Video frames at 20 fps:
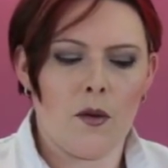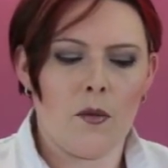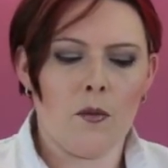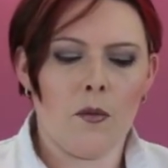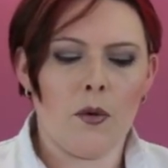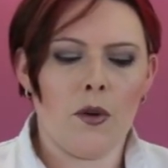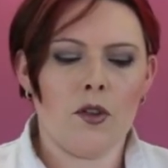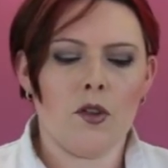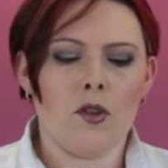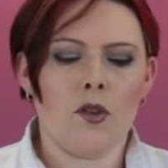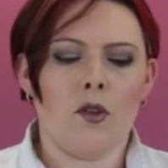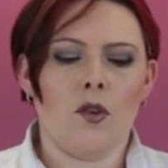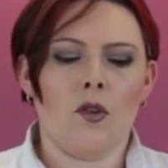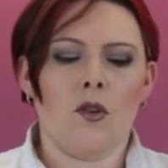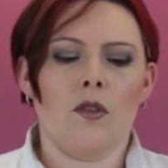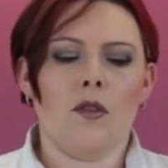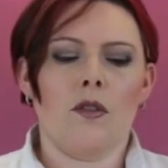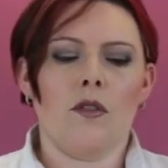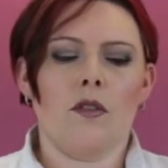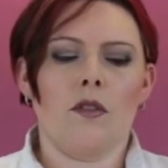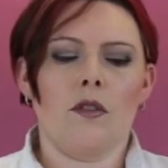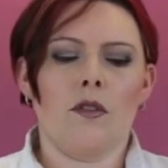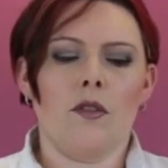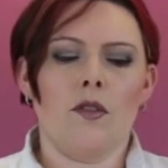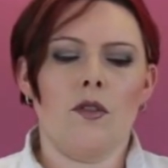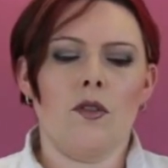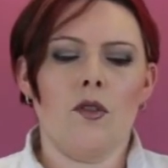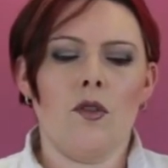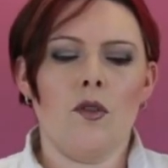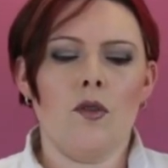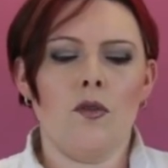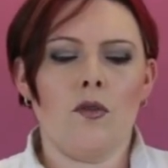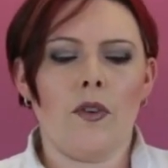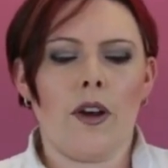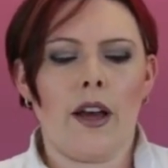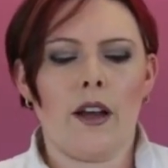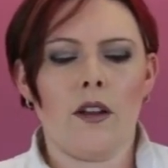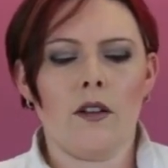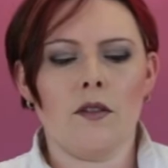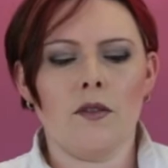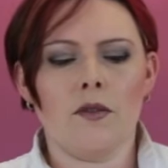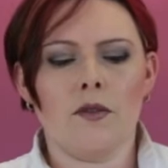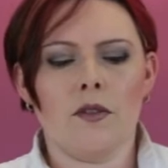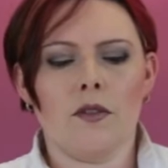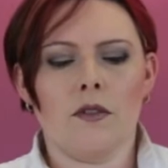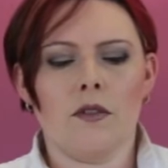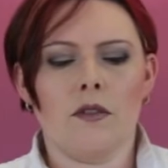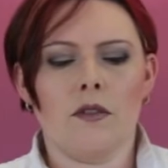put your new valve